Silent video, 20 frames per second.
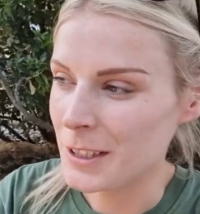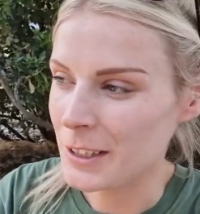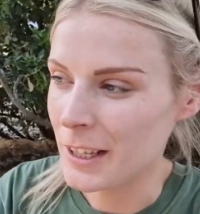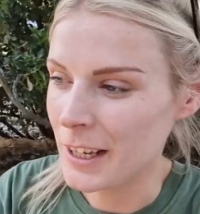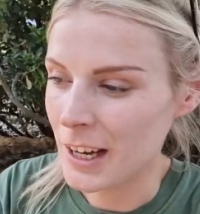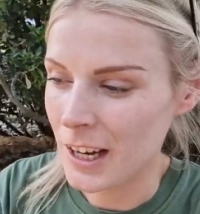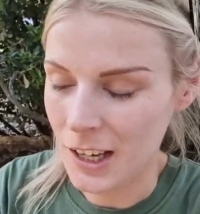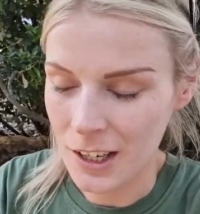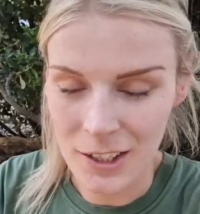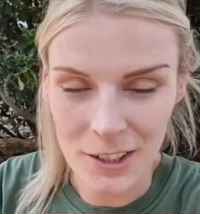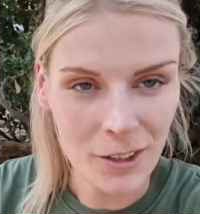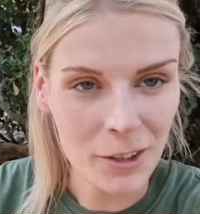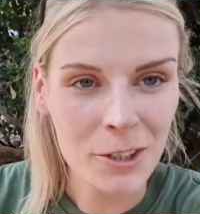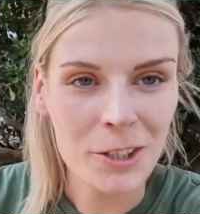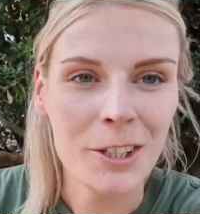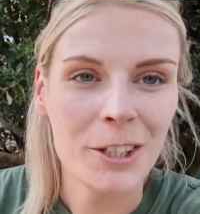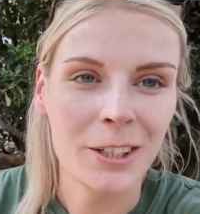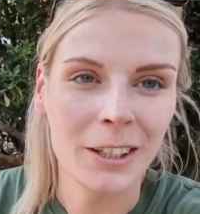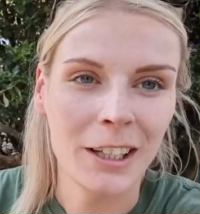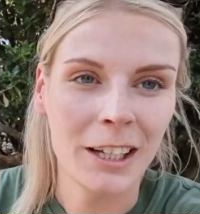They are
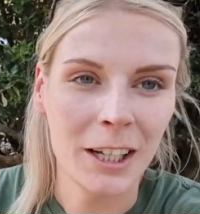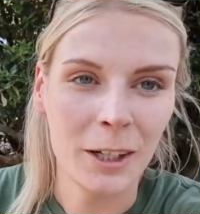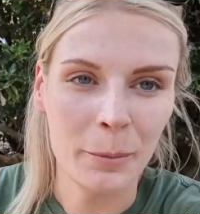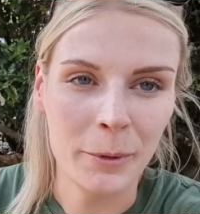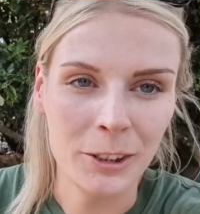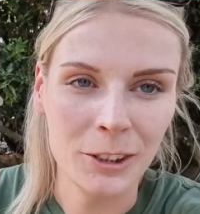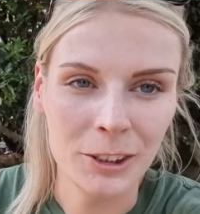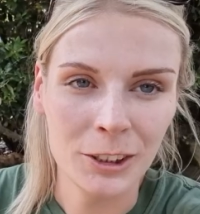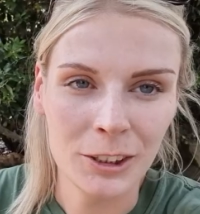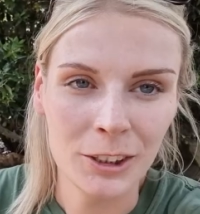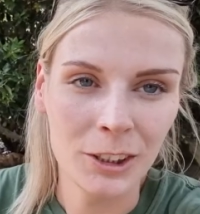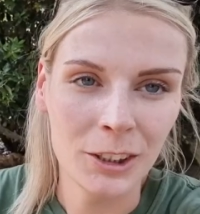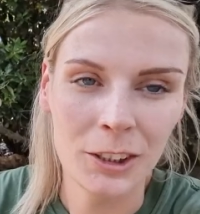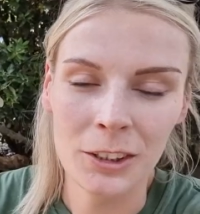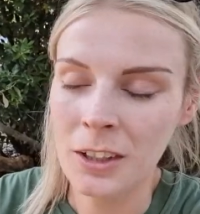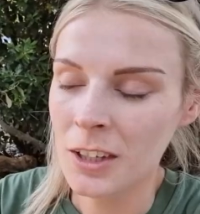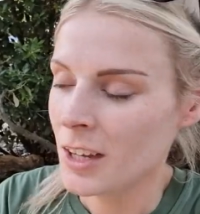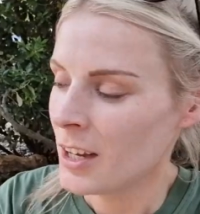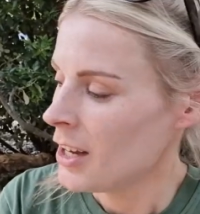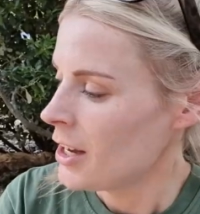nocturnal animals, so
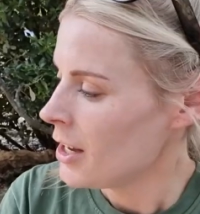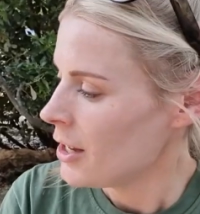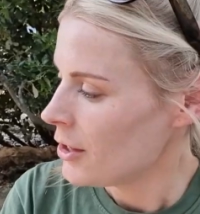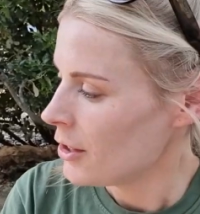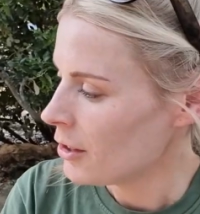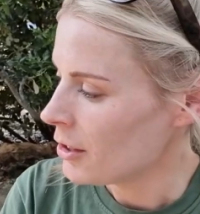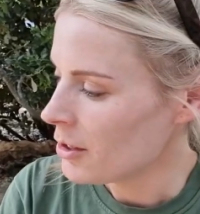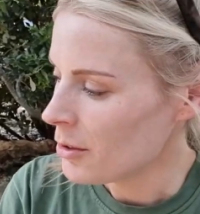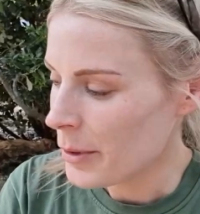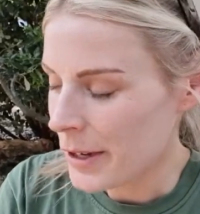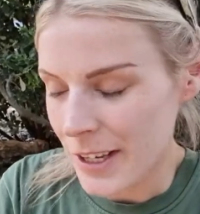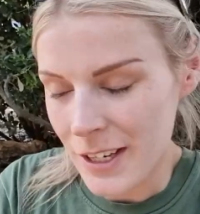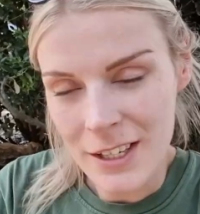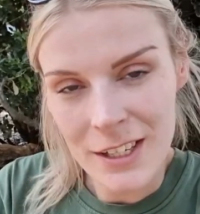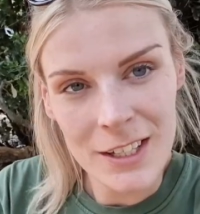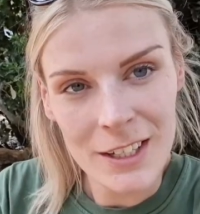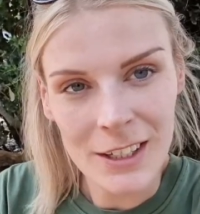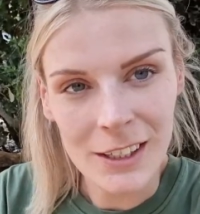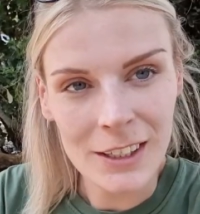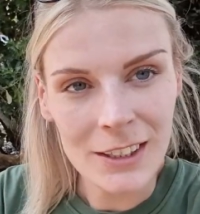they're going to wait
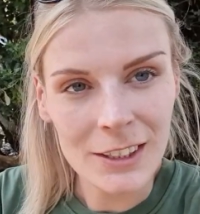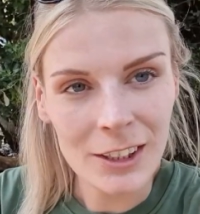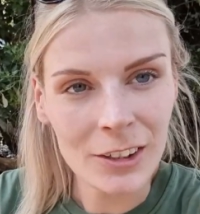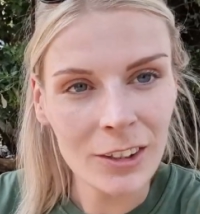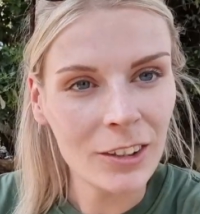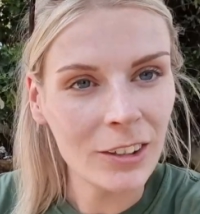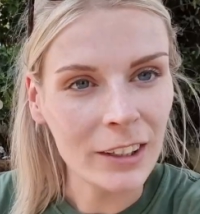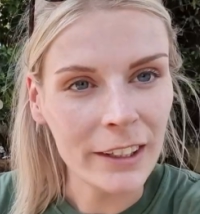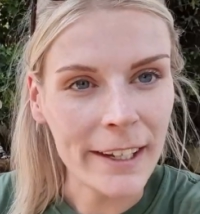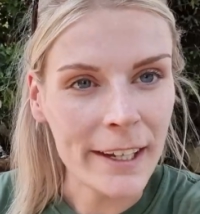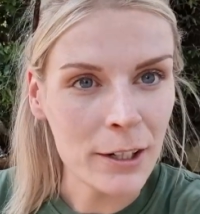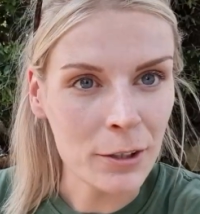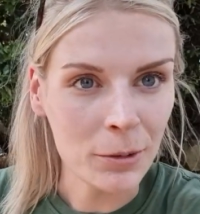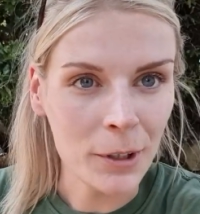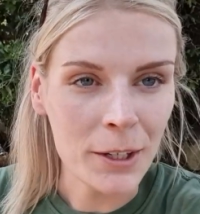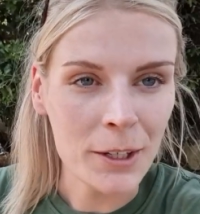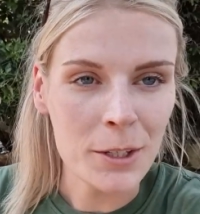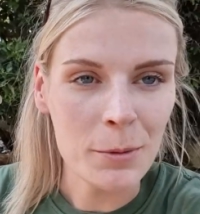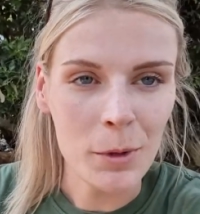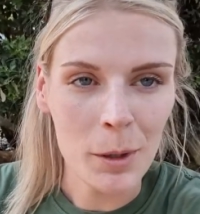until it's a lot later
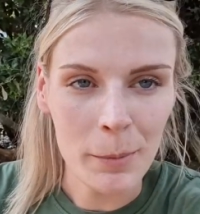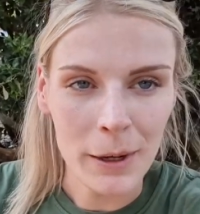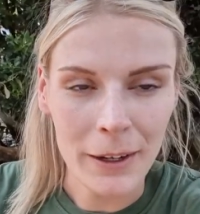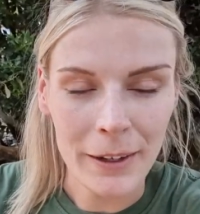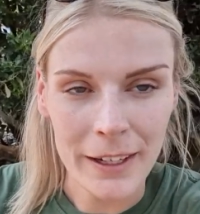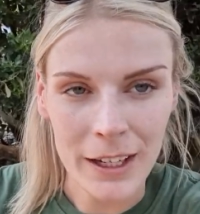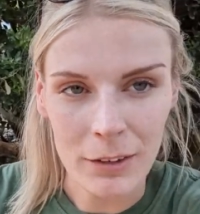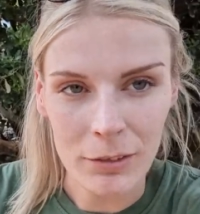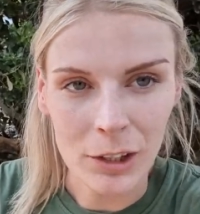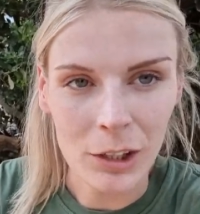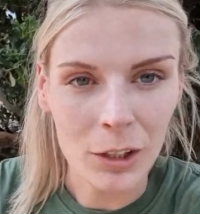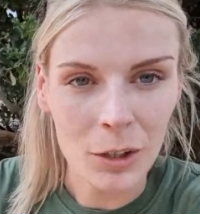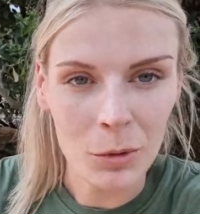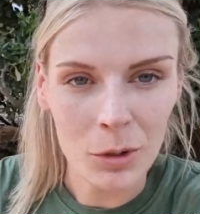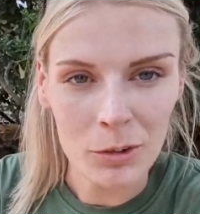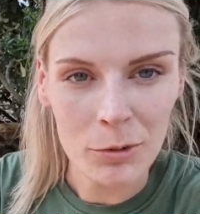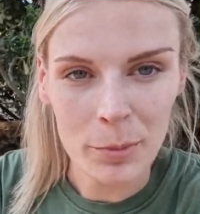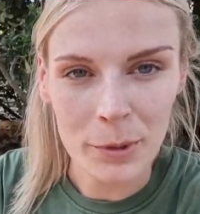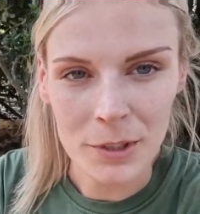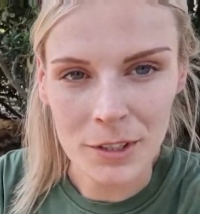on to bob out and have a look at what
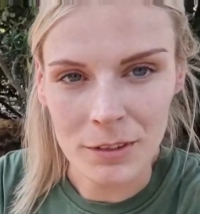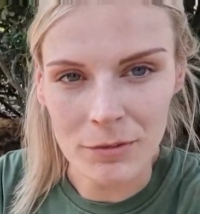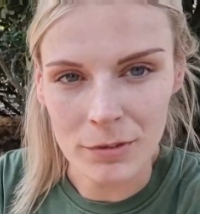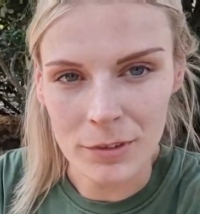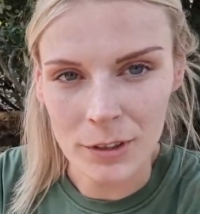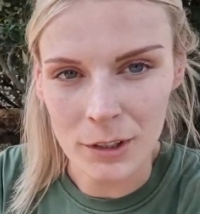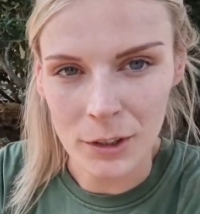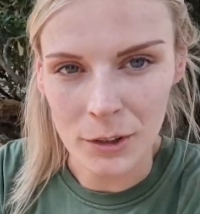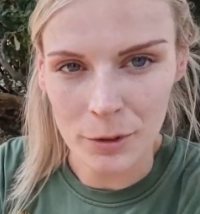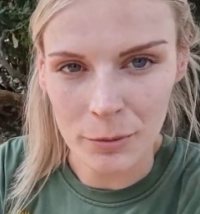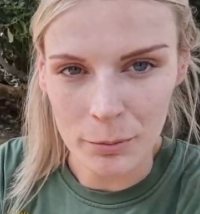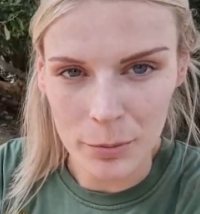we've put in for them.